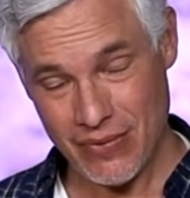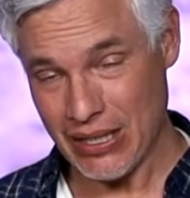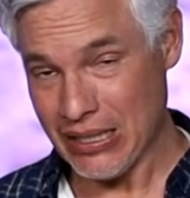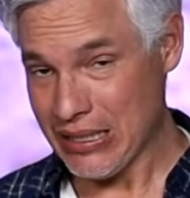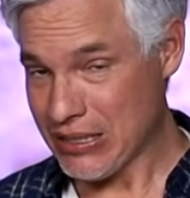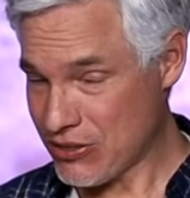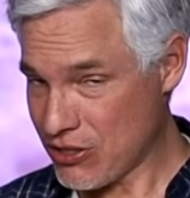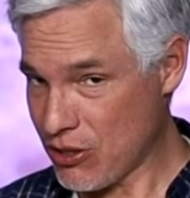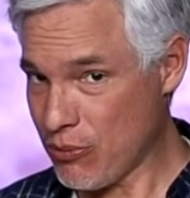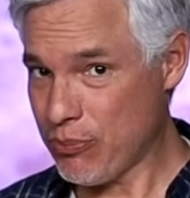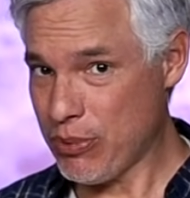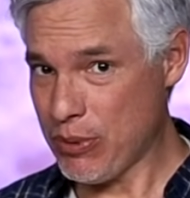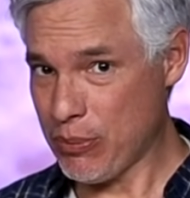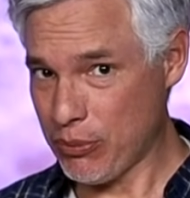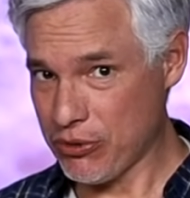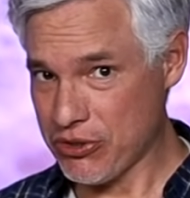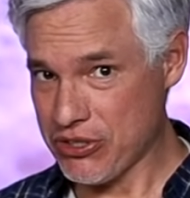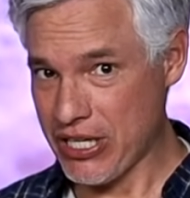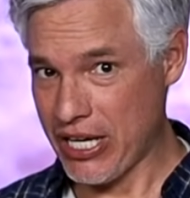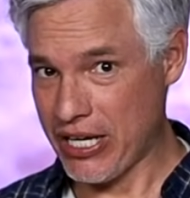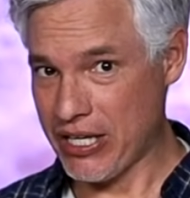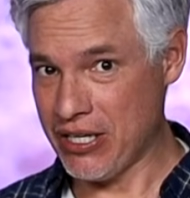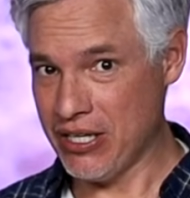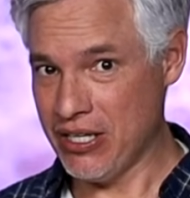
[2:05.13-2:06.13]
Some people
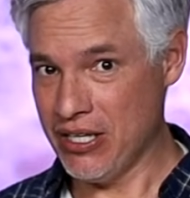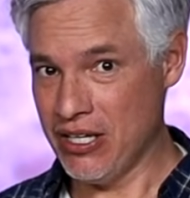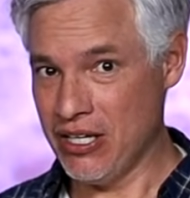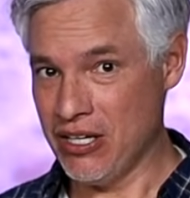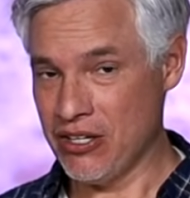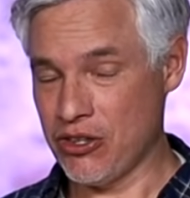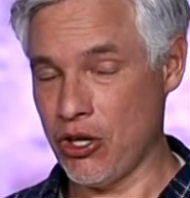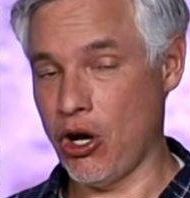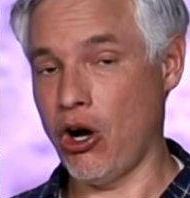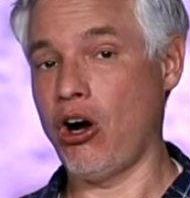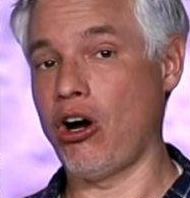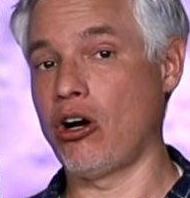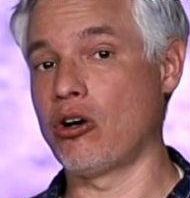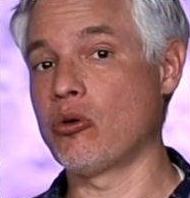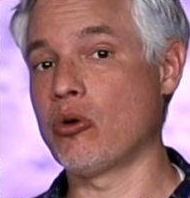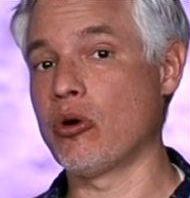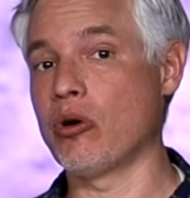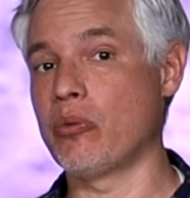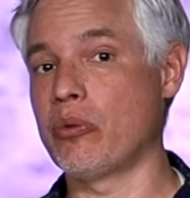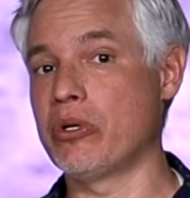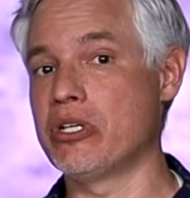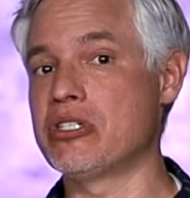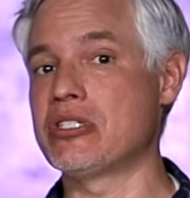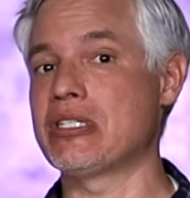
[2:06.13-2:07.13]
said the hardware
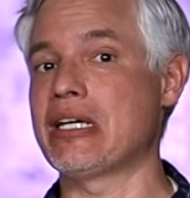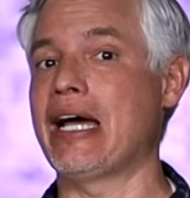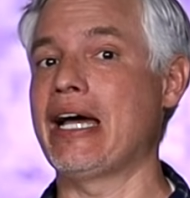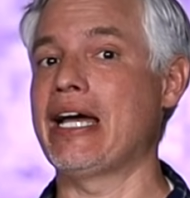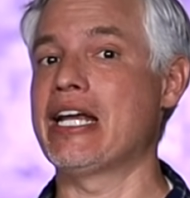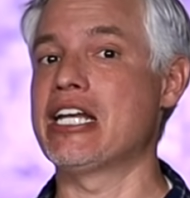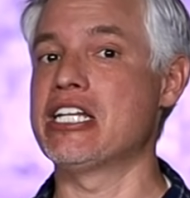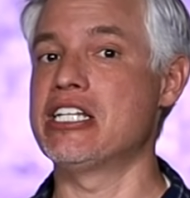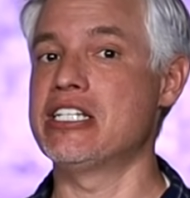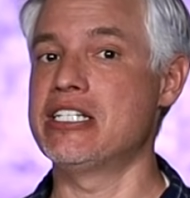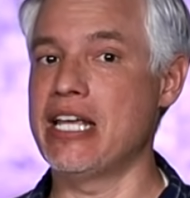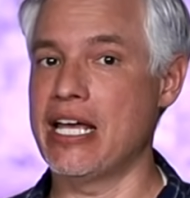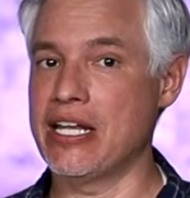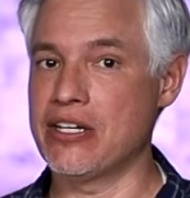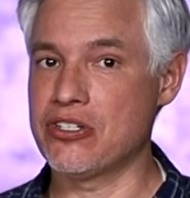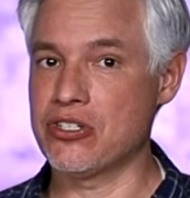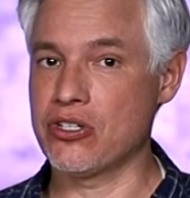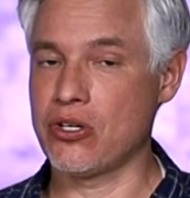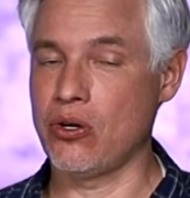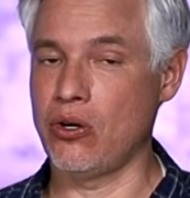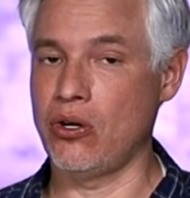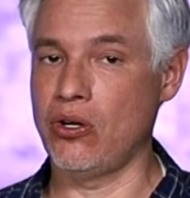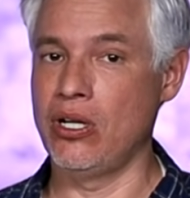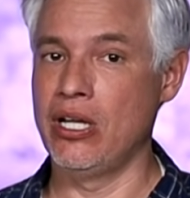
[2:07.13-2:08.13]
was
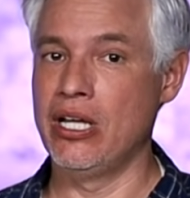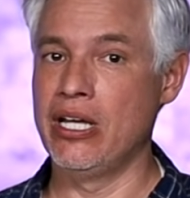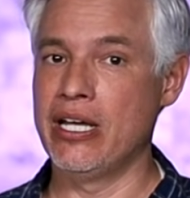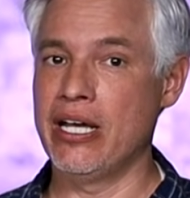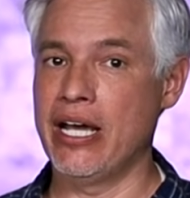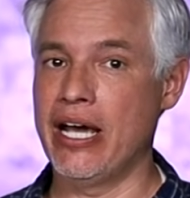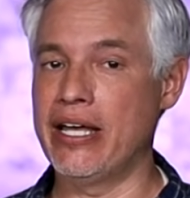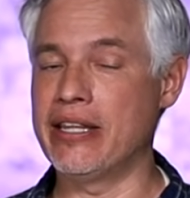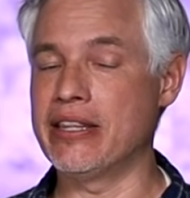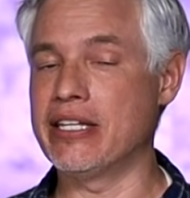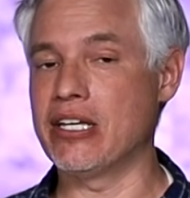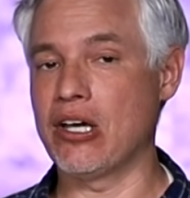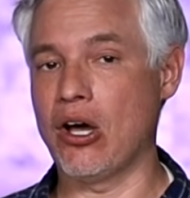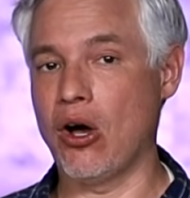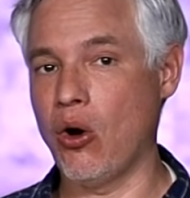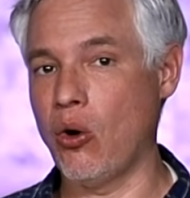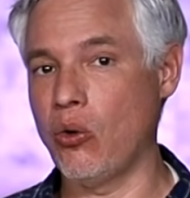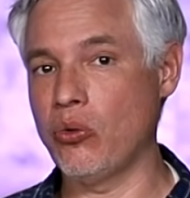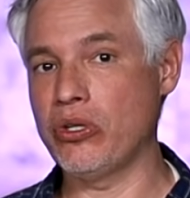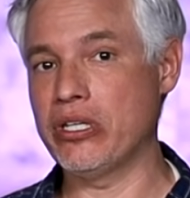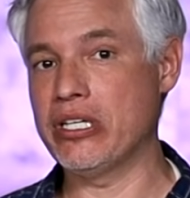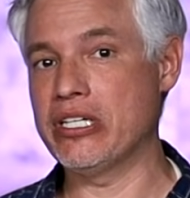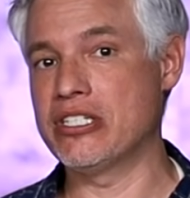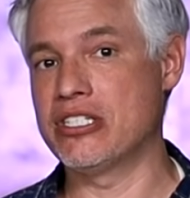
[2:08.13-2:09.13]
identical and the
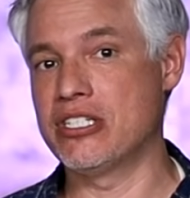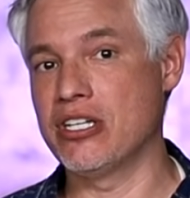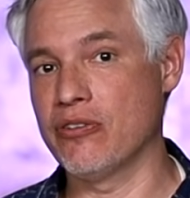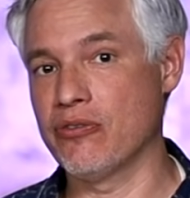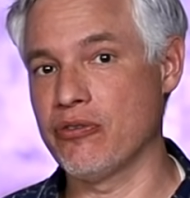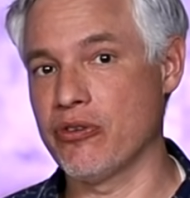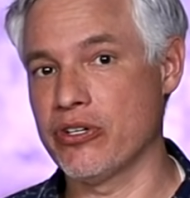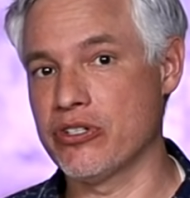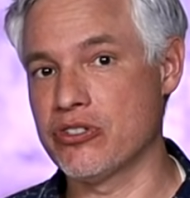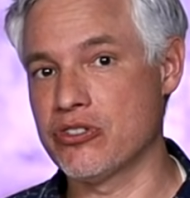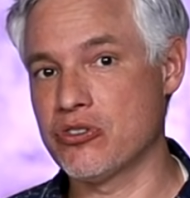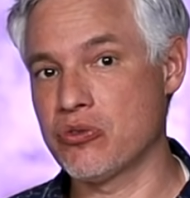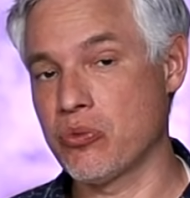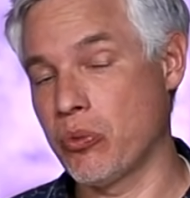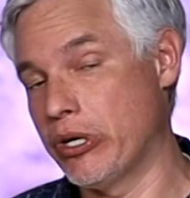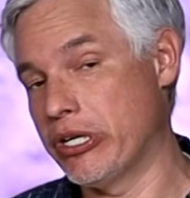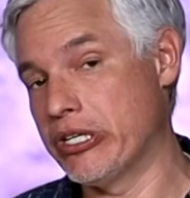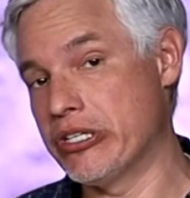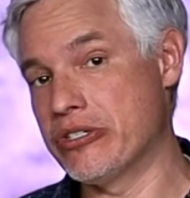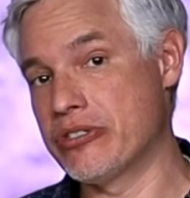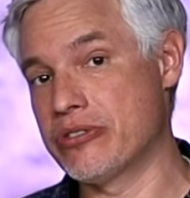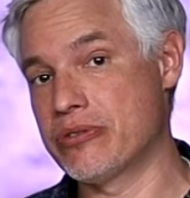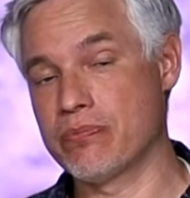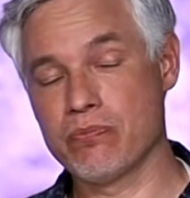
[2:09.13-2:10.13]
only difference
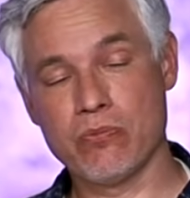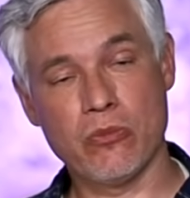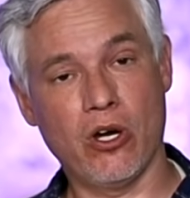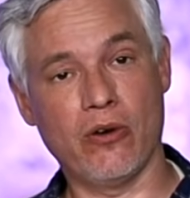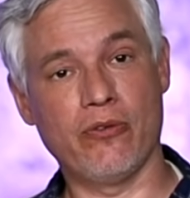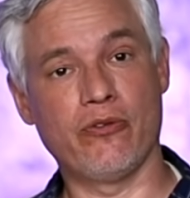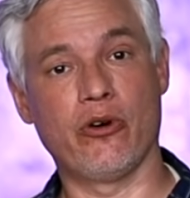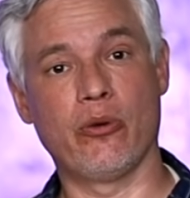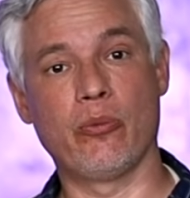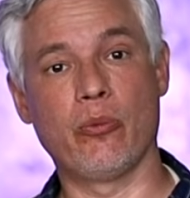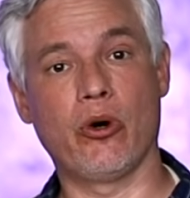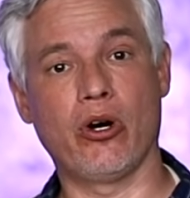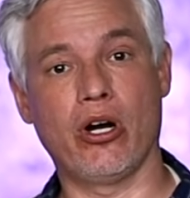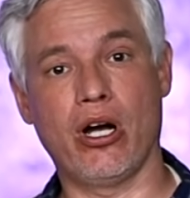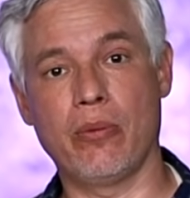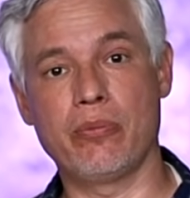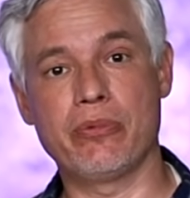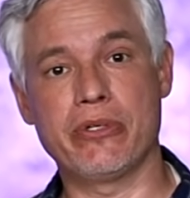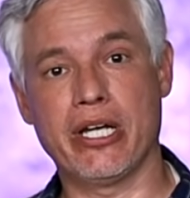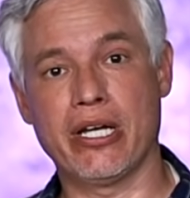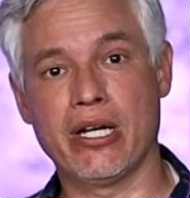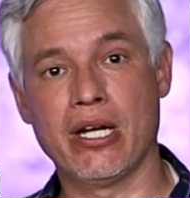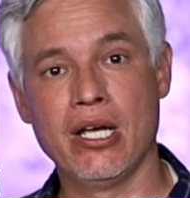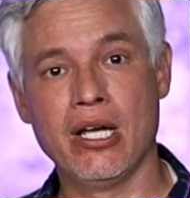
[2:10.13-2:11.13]
was a firmware
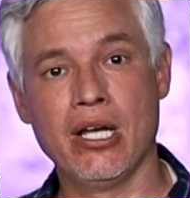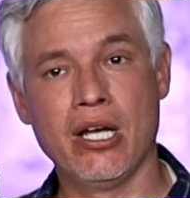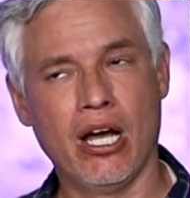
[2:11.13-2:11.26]
update.